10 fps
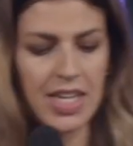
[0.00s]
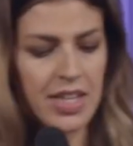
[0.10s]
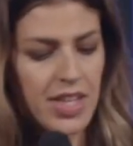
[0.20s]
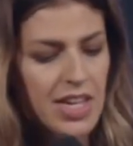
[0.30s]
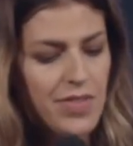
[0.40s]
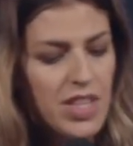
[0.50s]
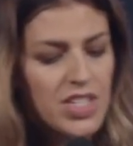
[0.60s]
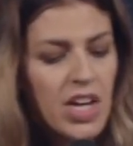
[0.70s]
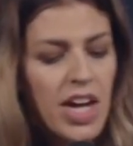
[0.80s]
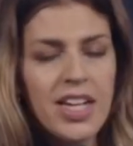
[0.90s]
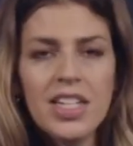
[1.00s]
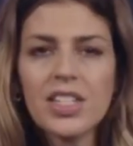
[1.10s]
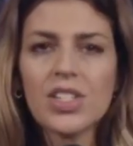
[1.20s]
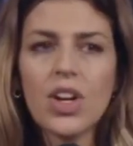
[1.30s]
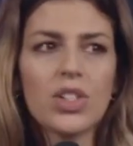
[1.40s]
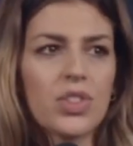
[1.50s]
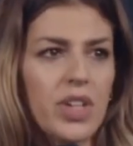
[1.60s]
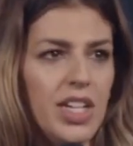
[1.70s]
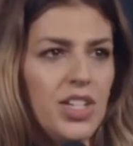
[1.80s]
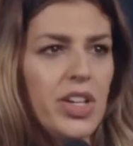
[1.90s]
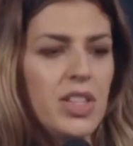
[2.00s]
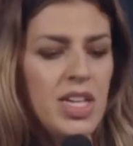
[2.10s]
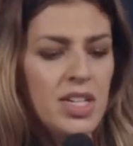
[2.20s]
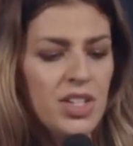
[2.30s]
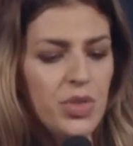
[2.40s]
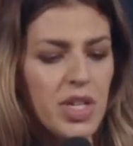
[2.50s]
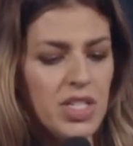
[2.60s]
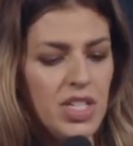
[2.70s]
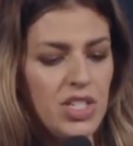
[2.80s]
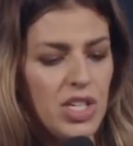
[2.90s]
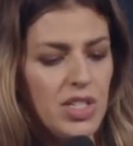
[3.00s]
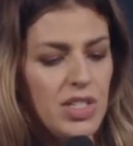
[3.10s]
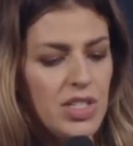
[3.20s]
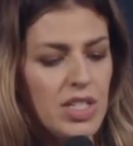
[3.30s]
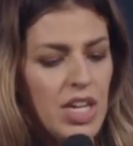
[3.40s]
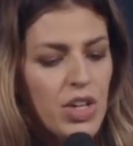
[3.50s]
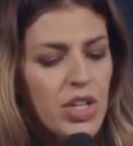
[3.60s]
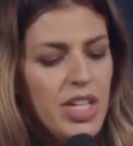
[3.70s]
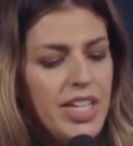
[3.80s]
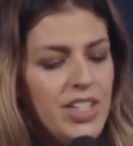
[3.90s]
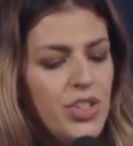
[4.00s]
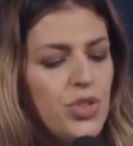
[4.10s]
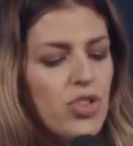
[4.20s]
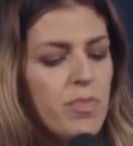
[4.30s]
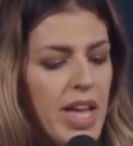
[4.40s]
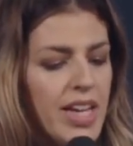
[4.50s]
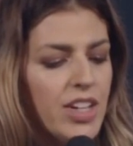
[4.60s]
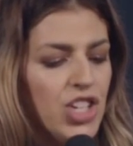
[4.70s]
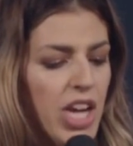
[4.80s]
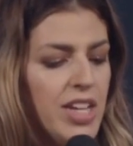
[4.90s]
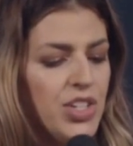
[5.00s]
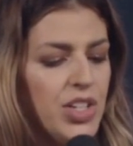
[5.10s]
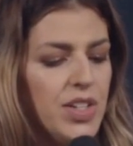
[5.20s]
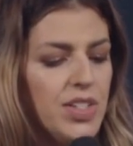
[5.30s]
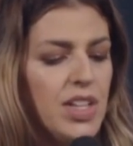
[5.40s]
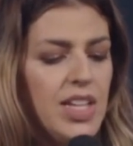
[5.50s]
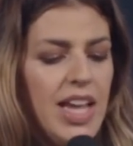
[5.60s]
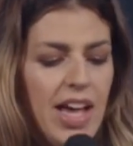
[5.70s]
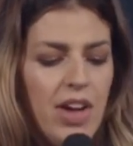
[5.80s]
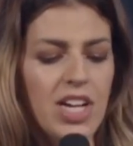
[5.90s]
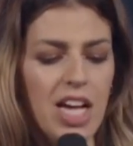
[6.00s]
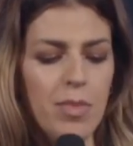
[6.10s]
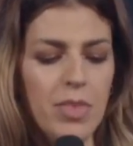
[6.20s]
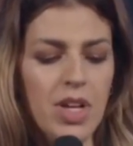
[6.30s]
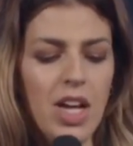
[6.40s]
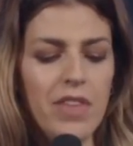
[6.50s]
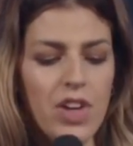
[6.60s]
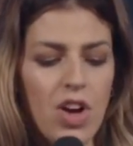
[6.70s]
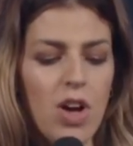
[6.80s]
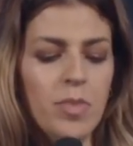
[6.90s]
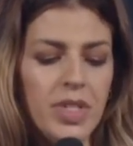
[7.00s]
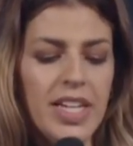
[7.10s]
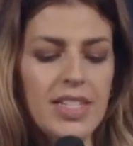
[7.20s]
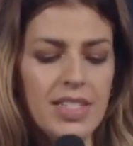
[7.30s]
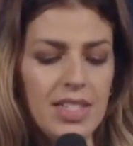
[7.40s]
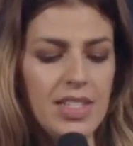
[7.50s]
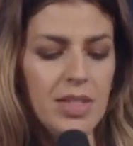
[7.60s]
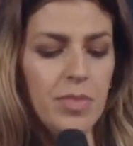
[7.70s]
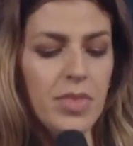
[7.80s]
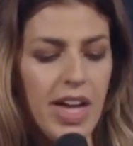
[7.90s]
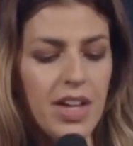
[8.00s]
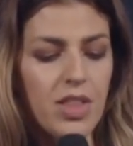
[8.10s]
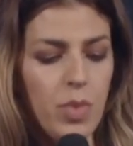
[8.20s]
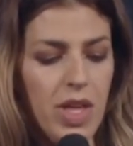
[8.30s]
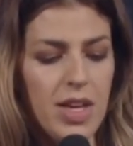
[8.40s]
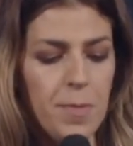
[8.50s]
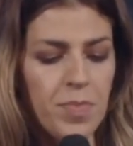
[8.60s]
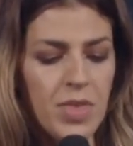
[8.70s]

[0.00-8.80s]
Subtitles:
that even the tiniest alteration in the initial conditions could lead to dramatic changes in the outcome of a complex system like the weather.